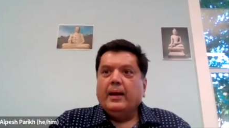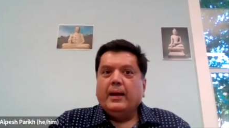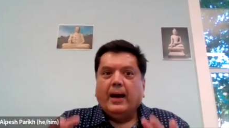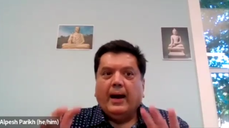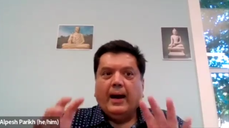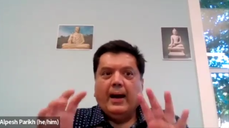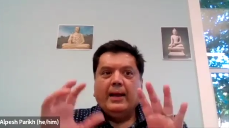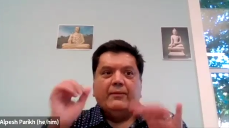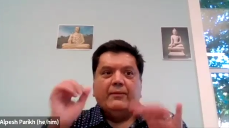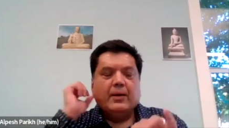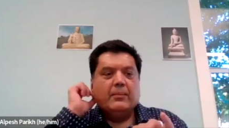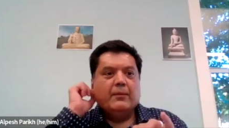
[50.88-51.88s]
And I
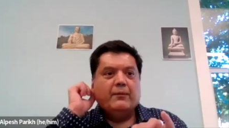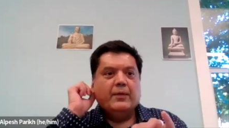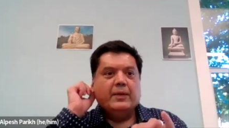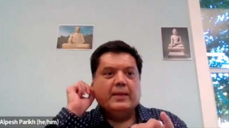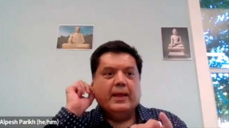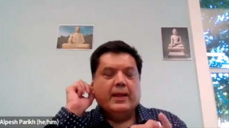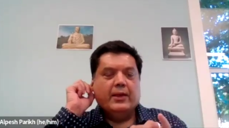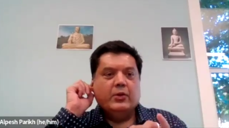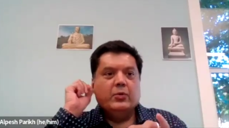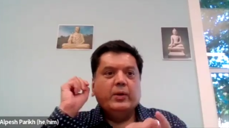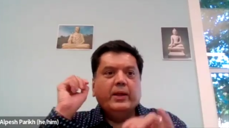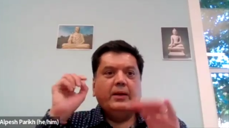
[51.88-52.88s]
have come up with a
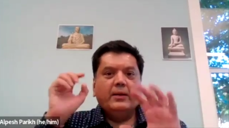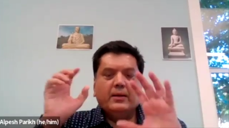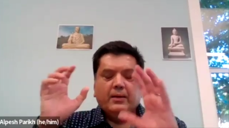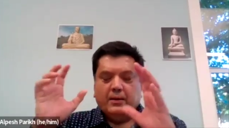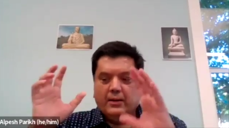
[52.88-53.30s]
unique